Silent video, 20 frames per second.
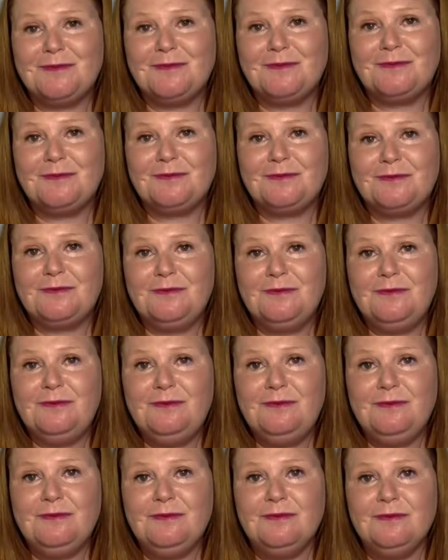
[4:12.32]

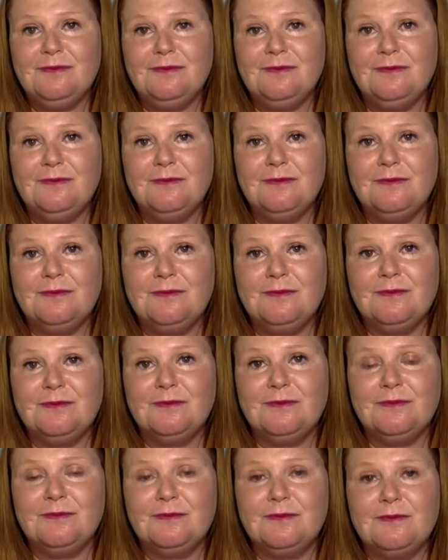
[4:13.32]

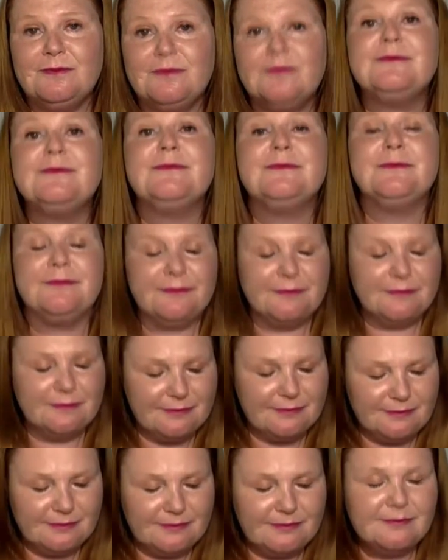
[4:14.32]

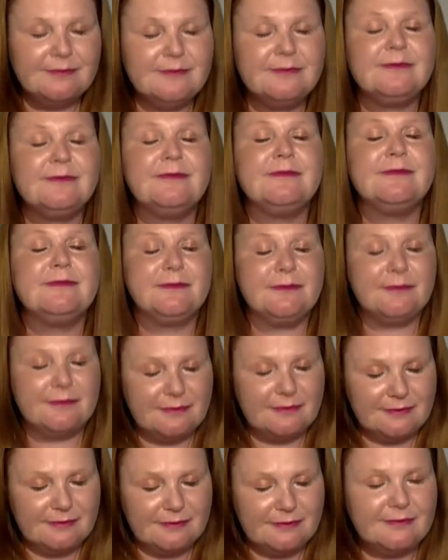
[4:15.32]

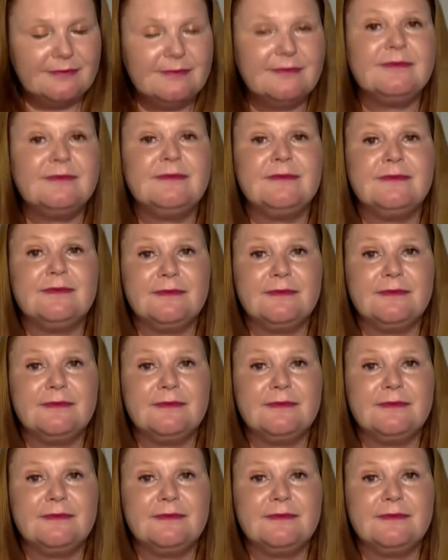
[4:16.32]
The person shown says nothing.